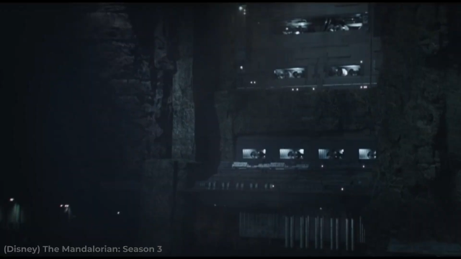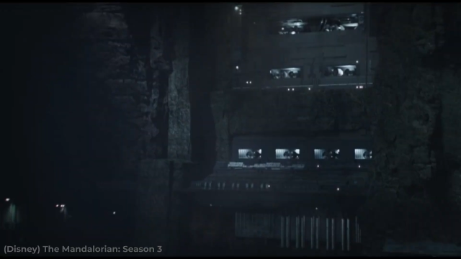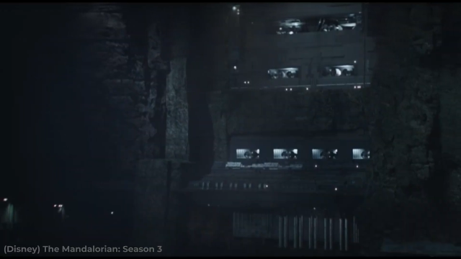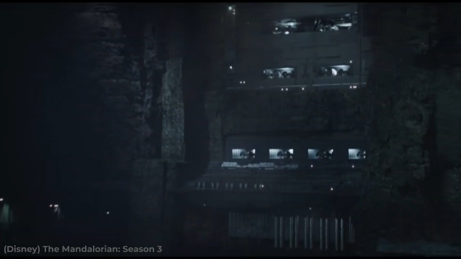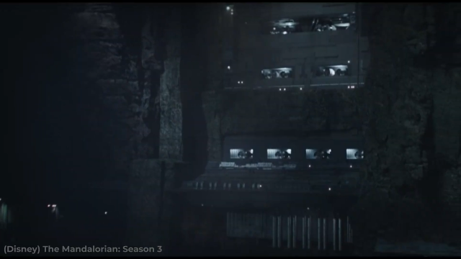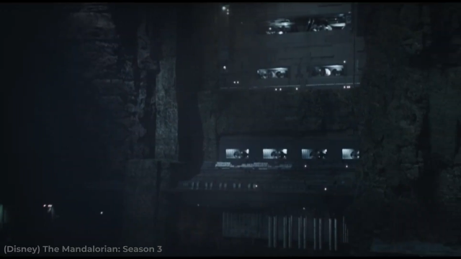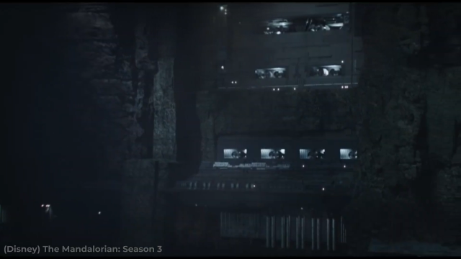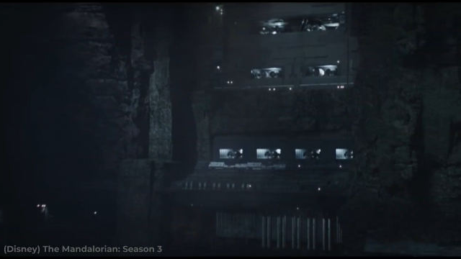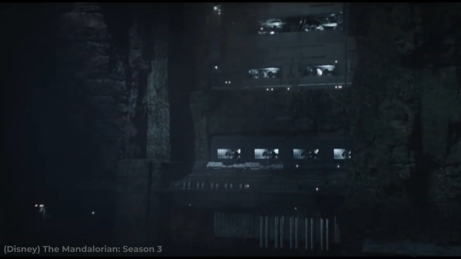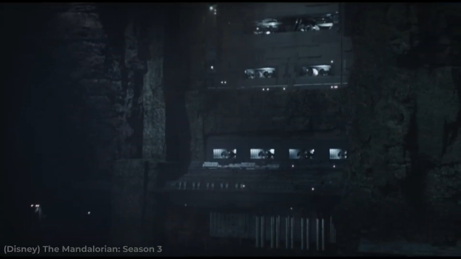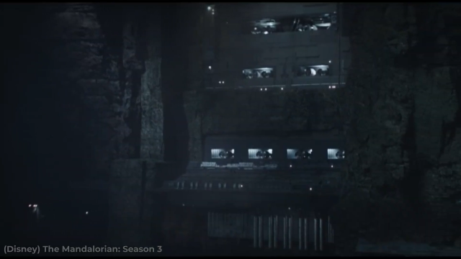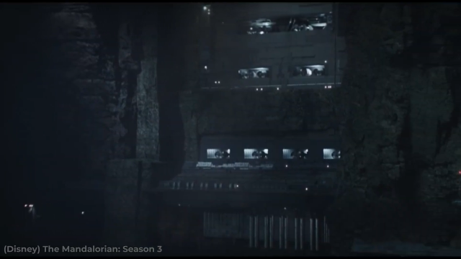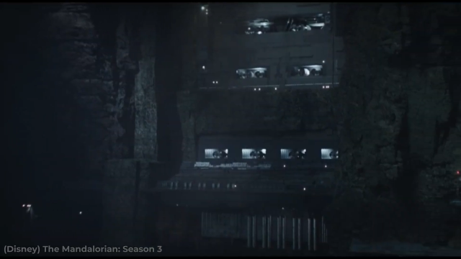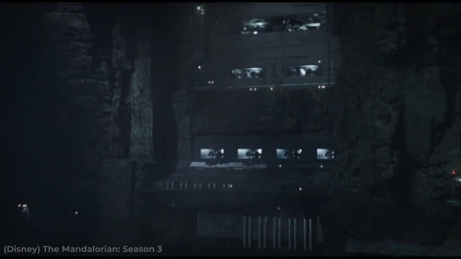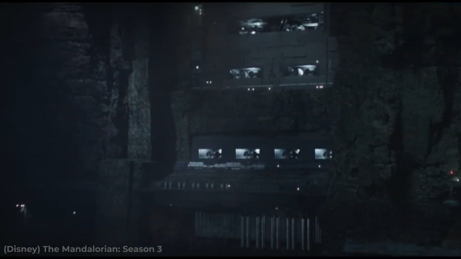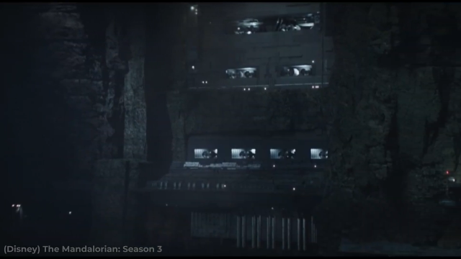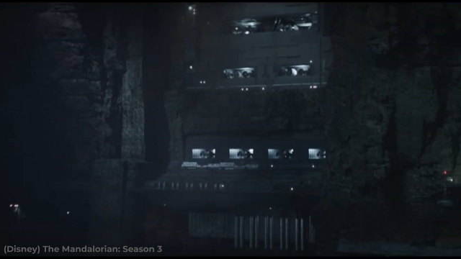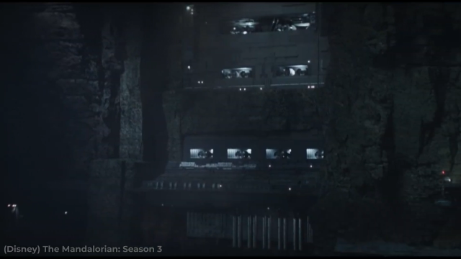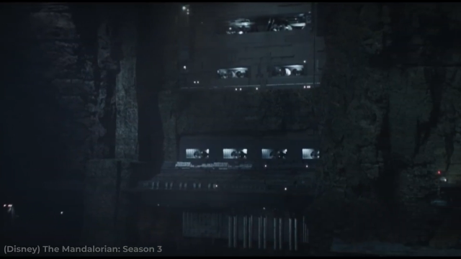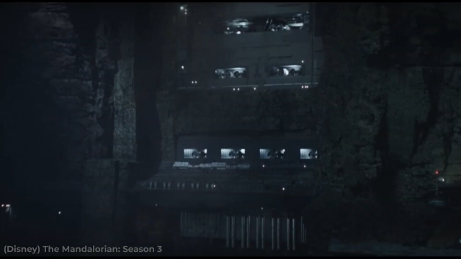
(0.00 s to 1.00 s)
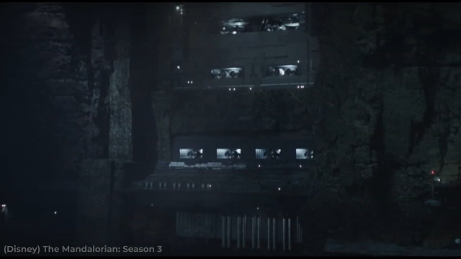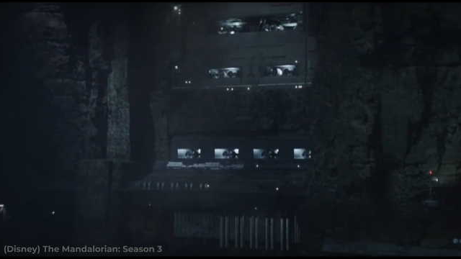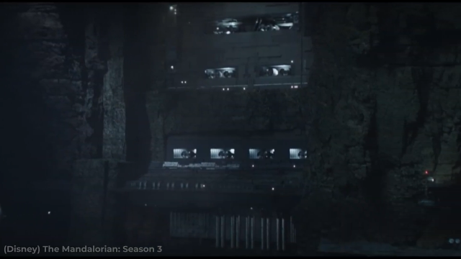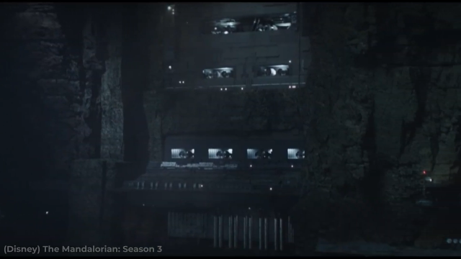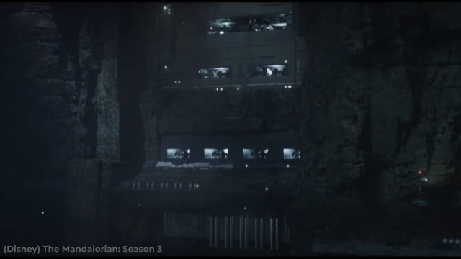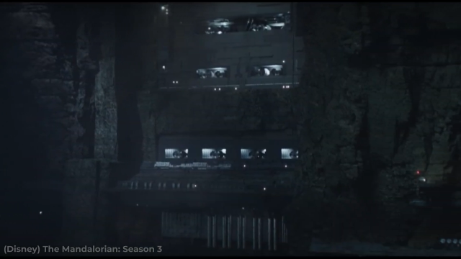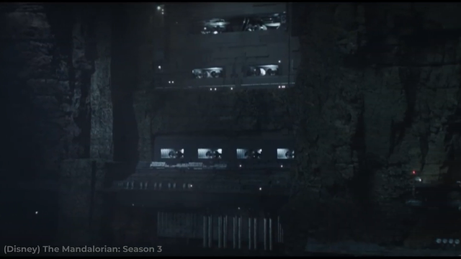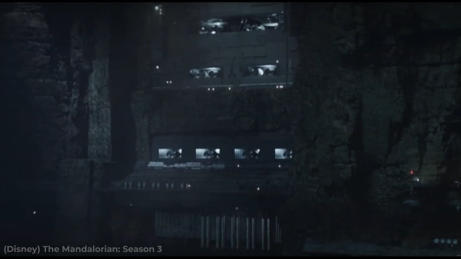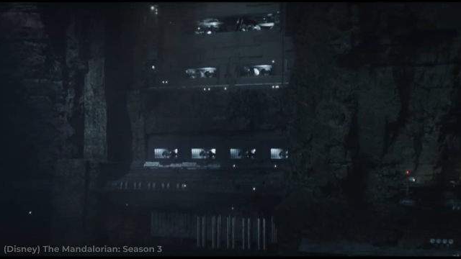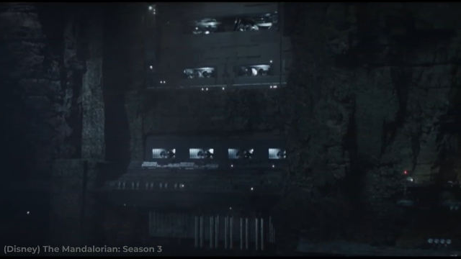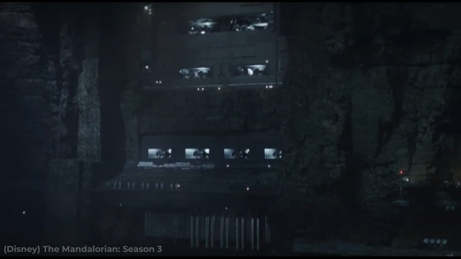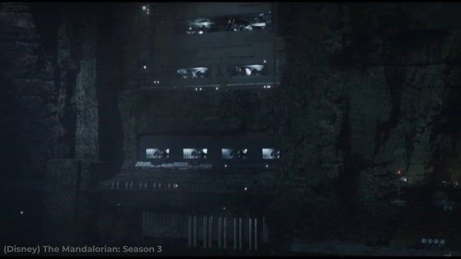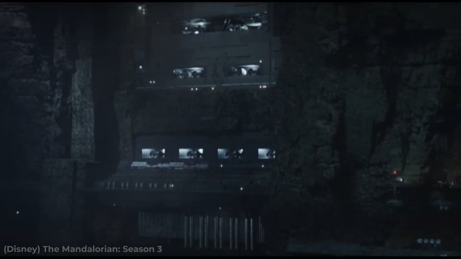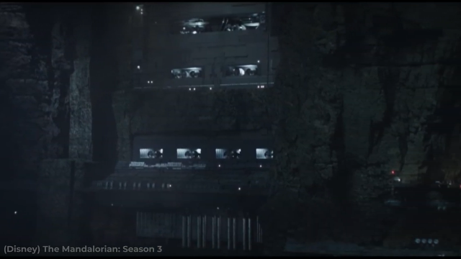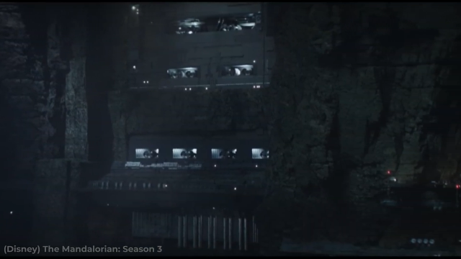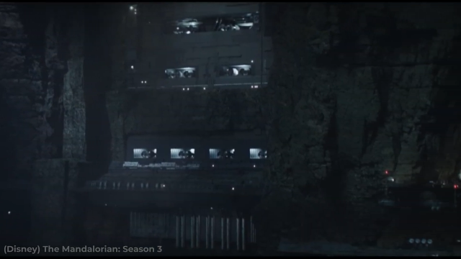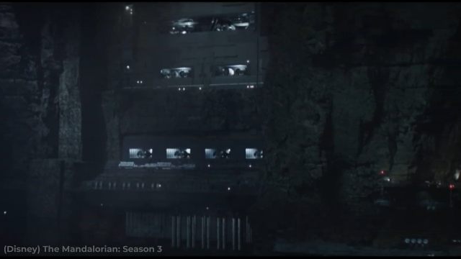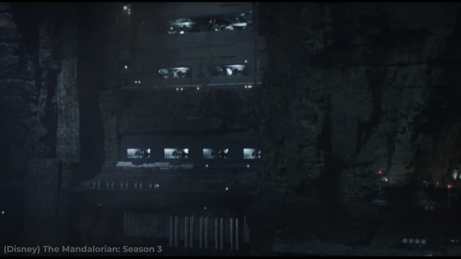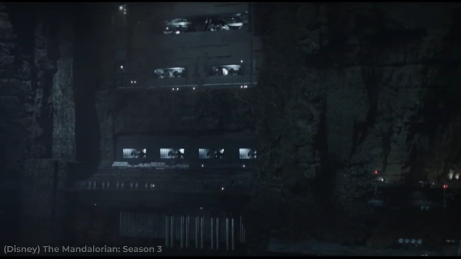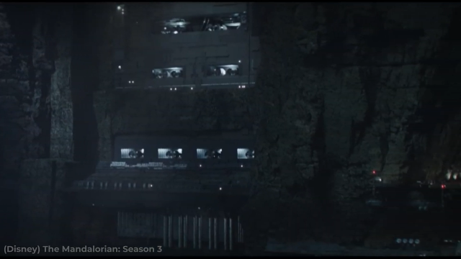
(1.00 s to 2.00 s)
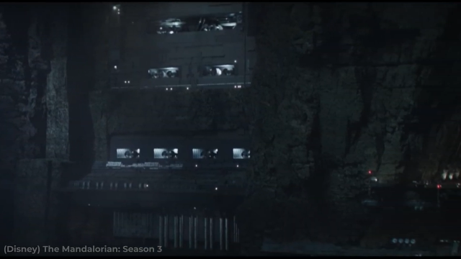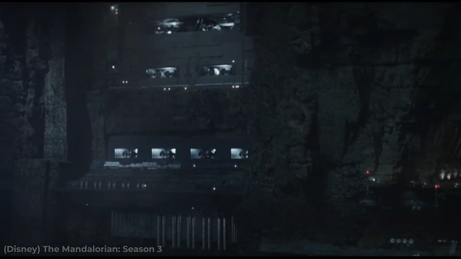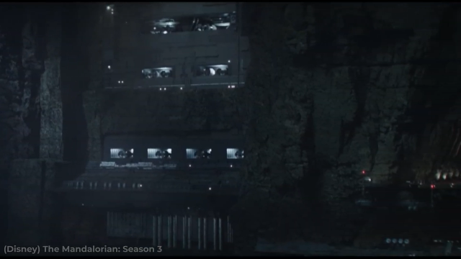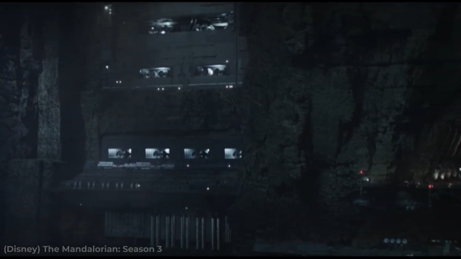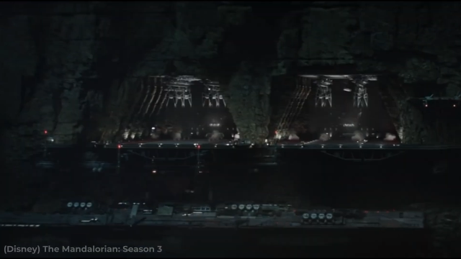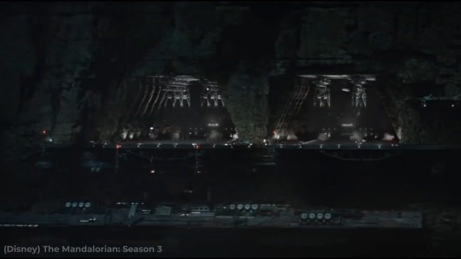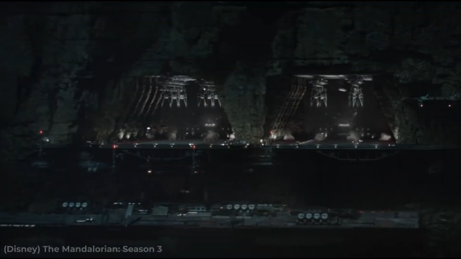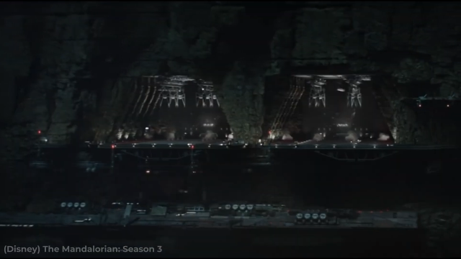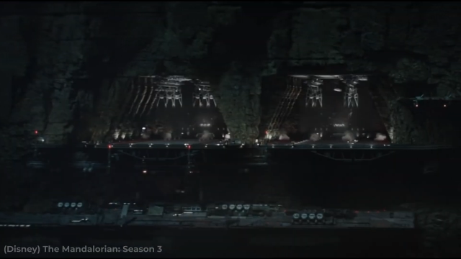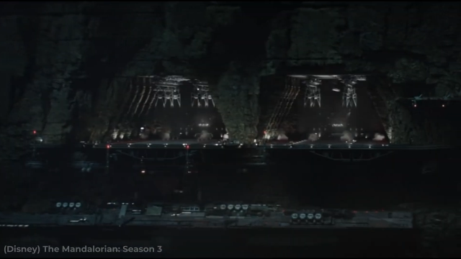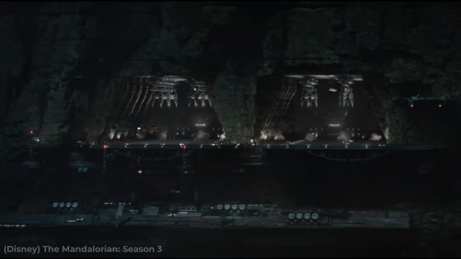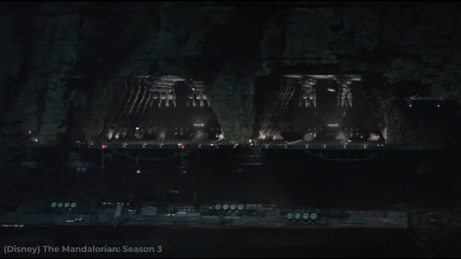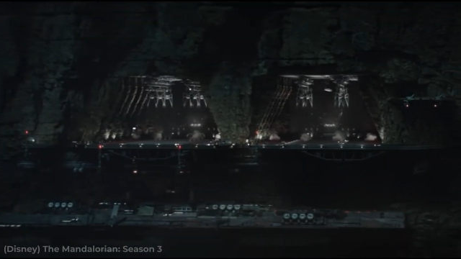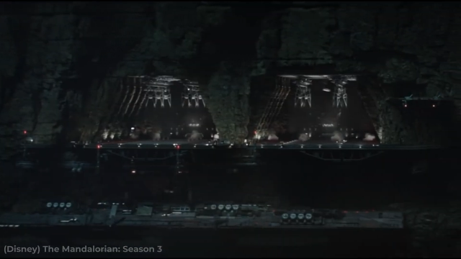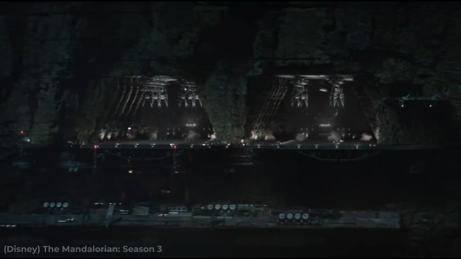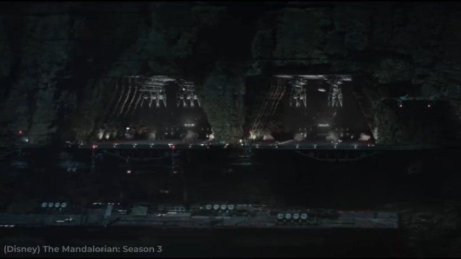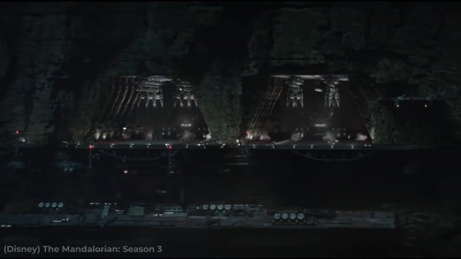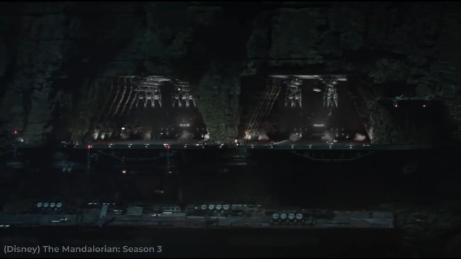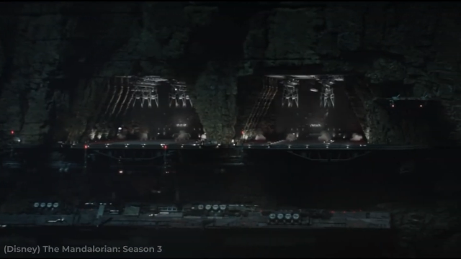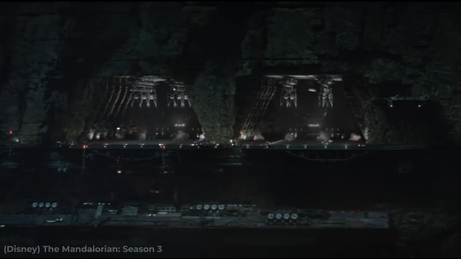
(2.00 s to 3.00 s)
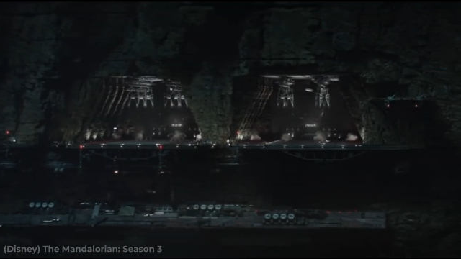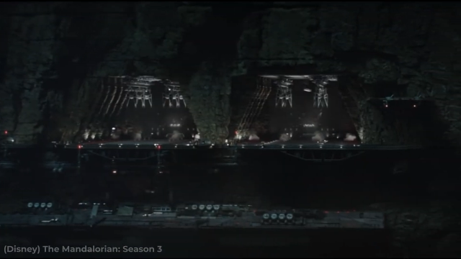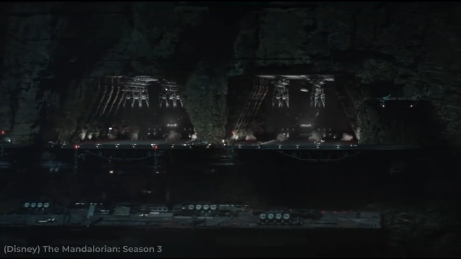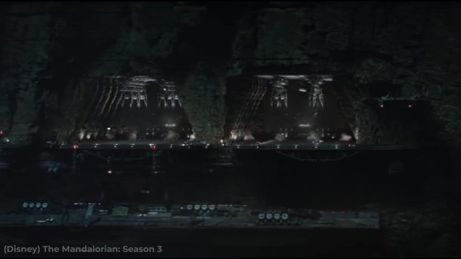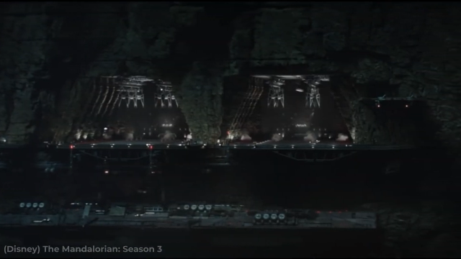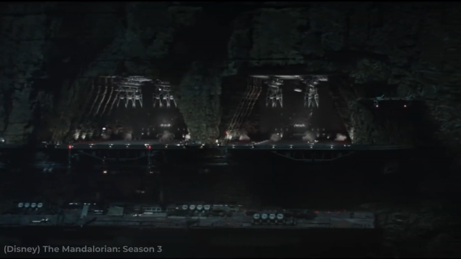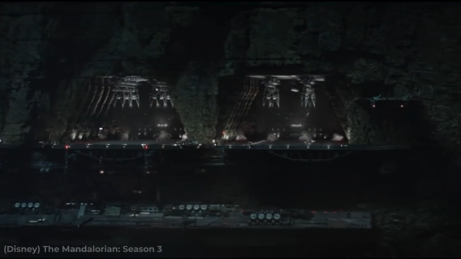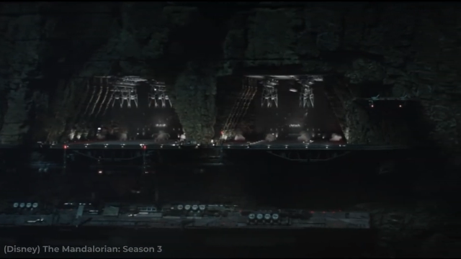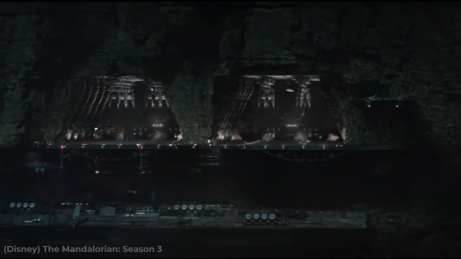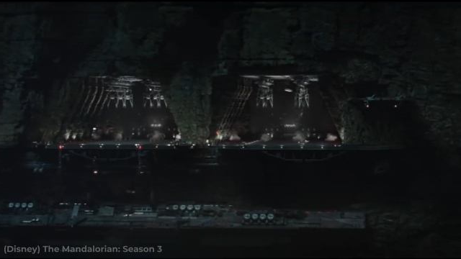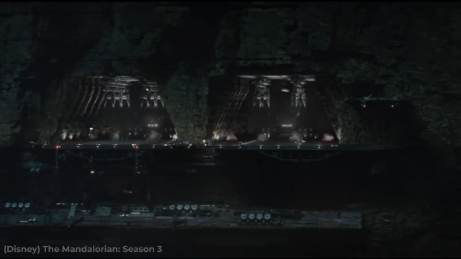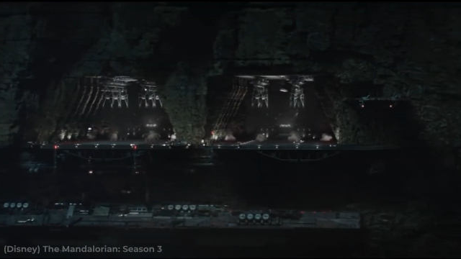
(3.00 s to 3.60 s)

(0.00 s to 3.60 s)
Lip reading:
No face is visible, so there are no lips to read.